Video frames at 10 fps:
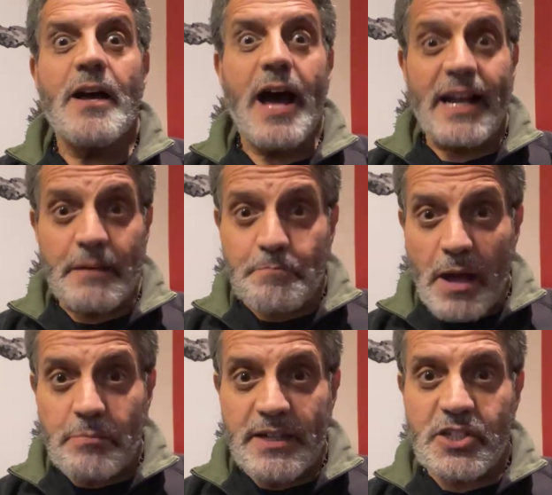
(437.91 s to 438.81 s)
I got
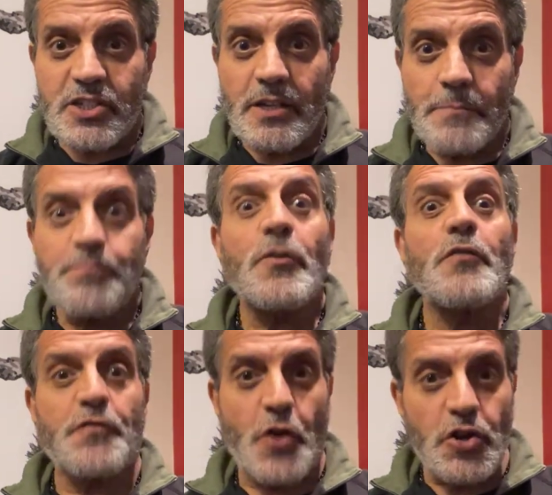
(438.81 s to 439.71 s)
published,
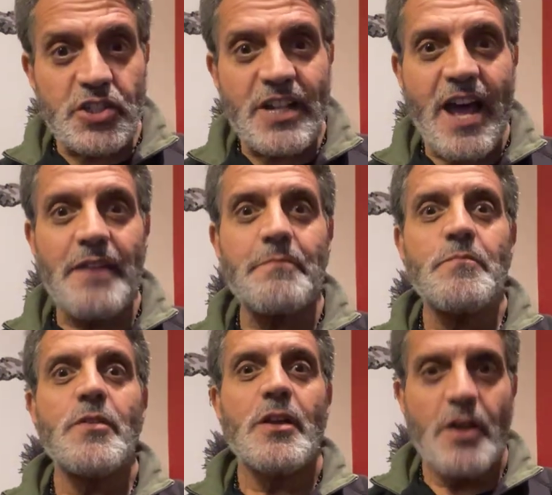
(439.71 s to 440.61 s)

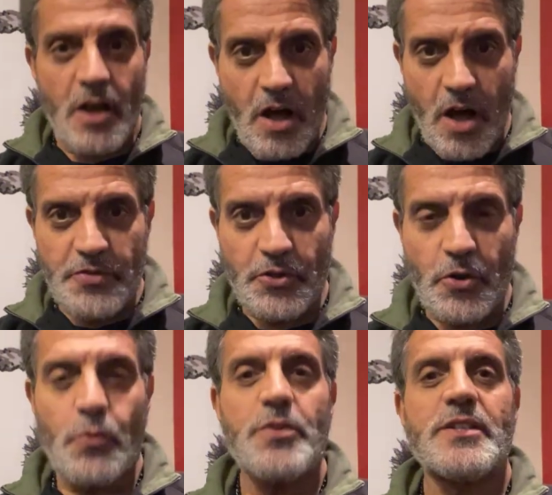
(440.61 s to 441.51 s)
first-time
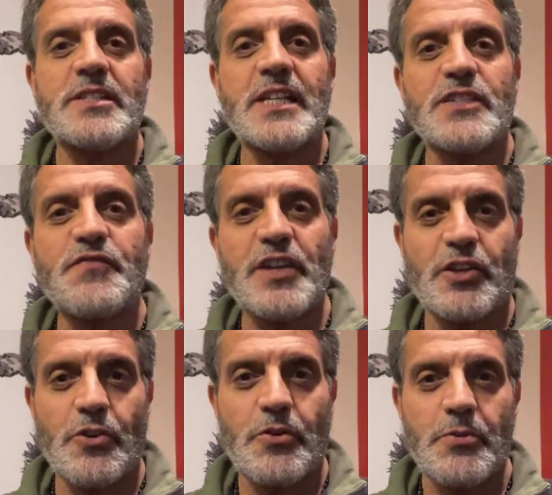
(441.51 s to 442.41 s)
author with a
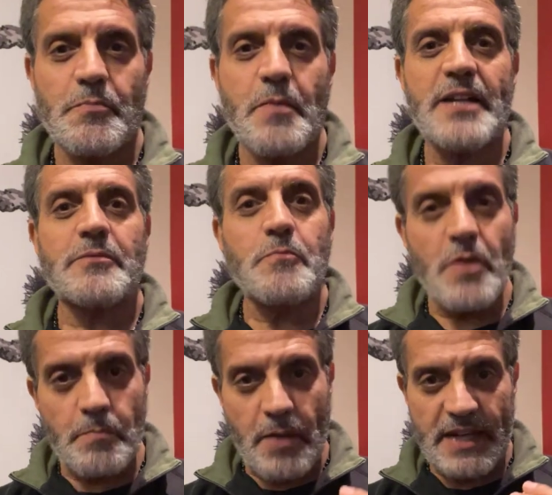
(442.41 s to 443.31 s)
six-figure by
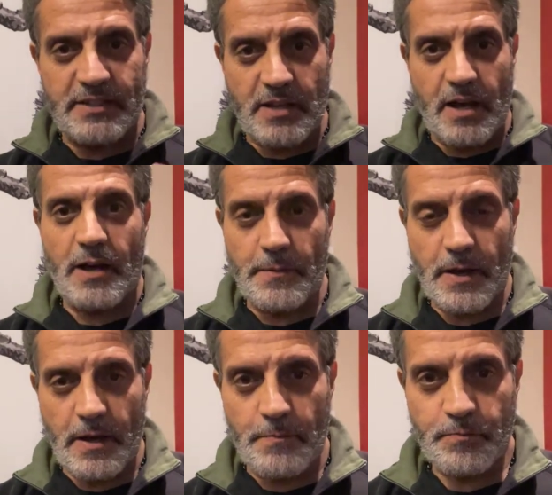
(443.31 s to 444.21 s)
by uh,
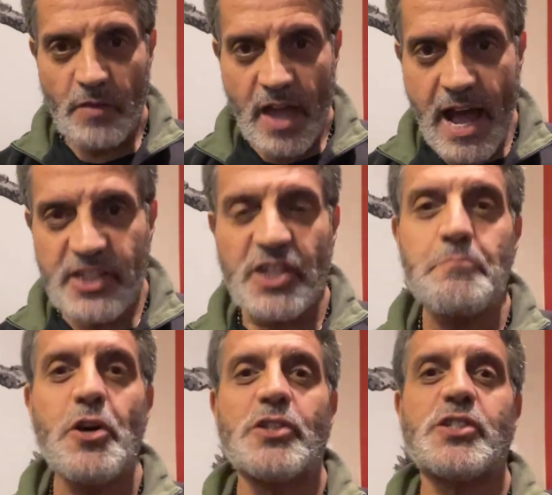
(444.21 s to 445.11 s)
um, Hachette
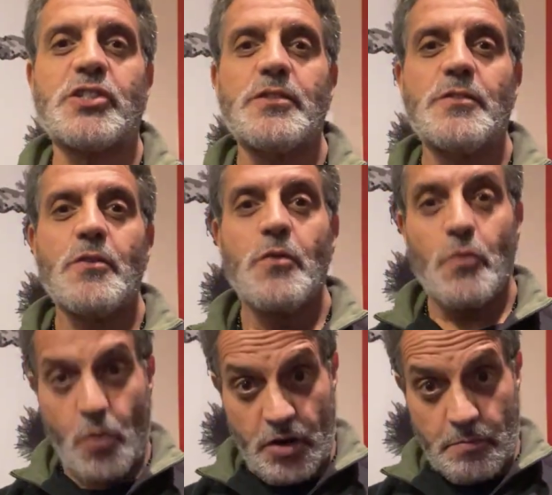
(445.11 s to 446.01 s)
Books,
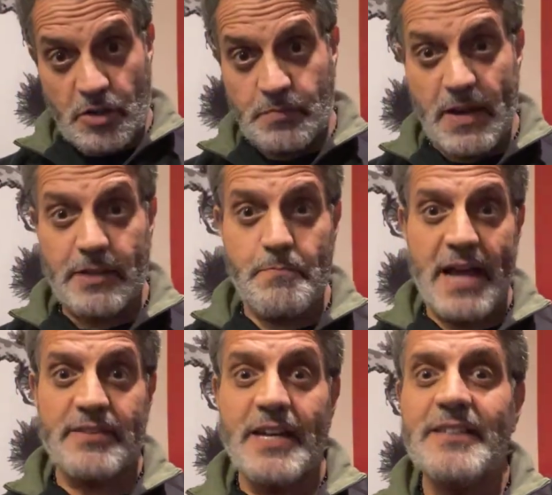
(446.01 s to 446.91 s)
Warner Books back
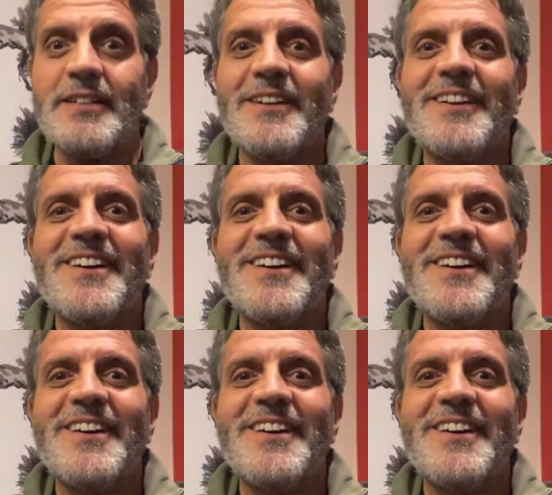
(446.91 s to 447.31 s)
back then